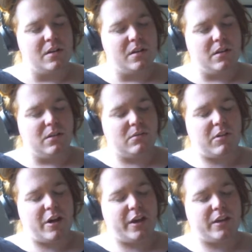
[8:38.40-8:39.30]

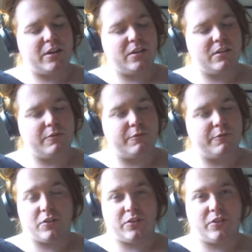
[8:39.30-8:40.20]
like,
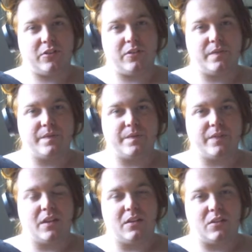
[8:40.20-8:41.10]
Fox.
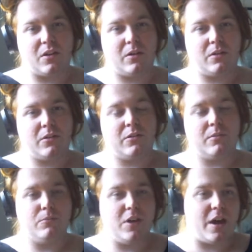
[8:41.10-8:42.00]
So,
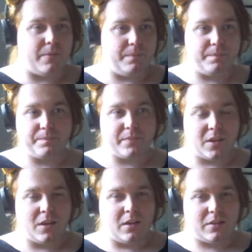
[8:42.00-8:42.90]
yeah,
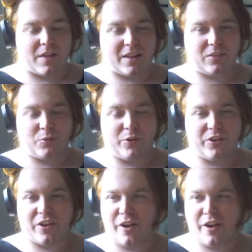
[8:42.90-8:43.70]
that was, how